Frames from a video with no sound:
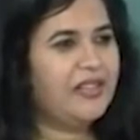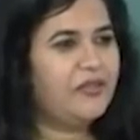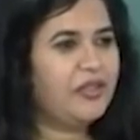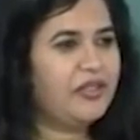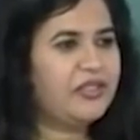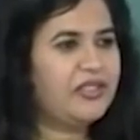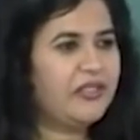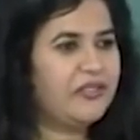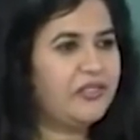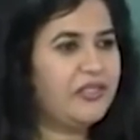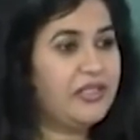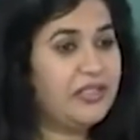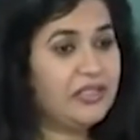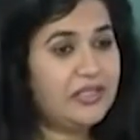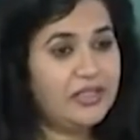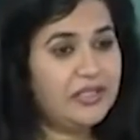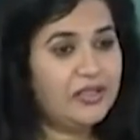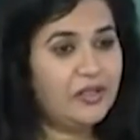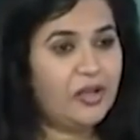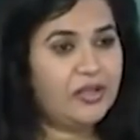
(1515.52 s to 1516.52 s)
he was
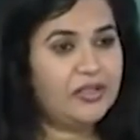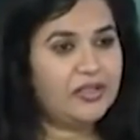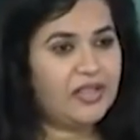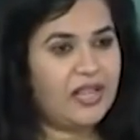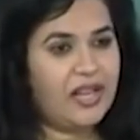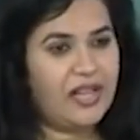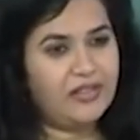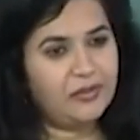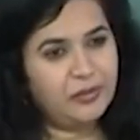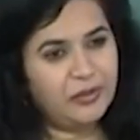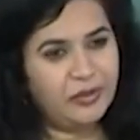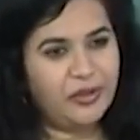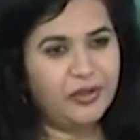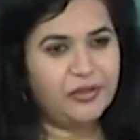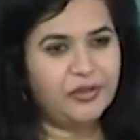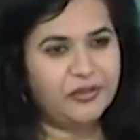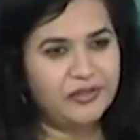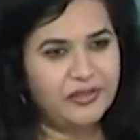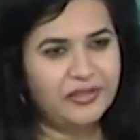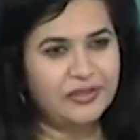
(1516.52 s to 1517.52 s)
definitely not cast
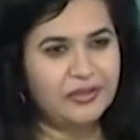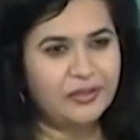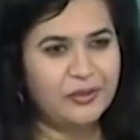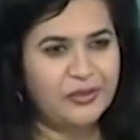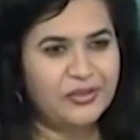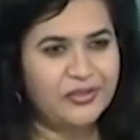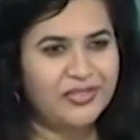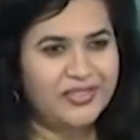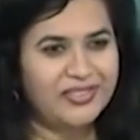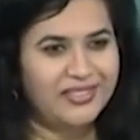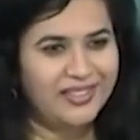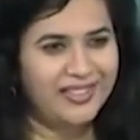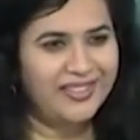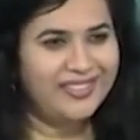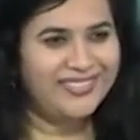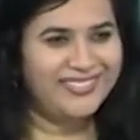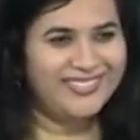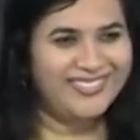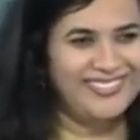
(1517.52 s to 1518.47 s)
because of his looks, right?